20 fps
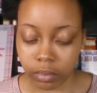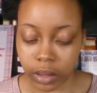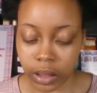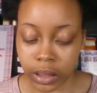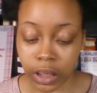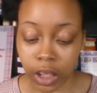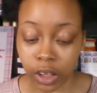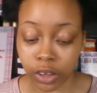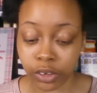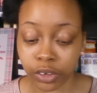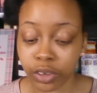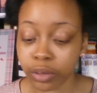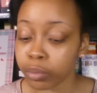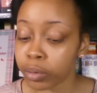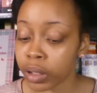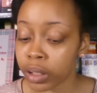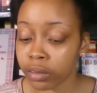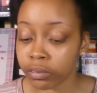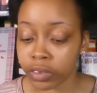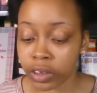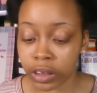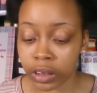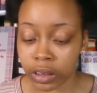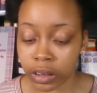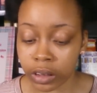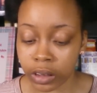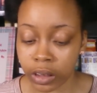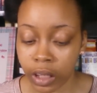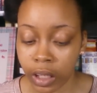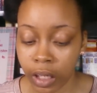is under the blood of
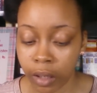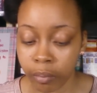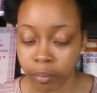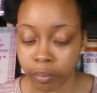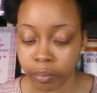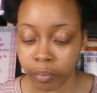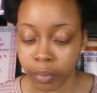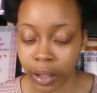Jesus, and